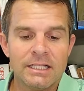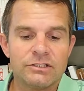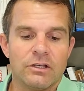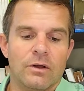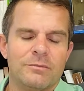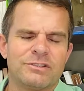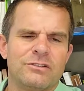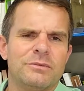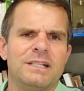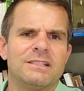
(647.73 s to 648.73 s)
So I'm
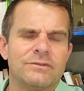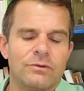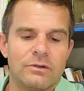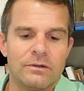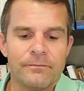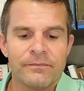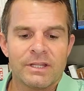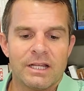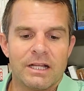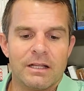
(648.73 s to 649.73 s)
assuming that's for
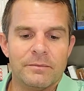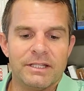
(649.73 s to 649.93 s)
uh,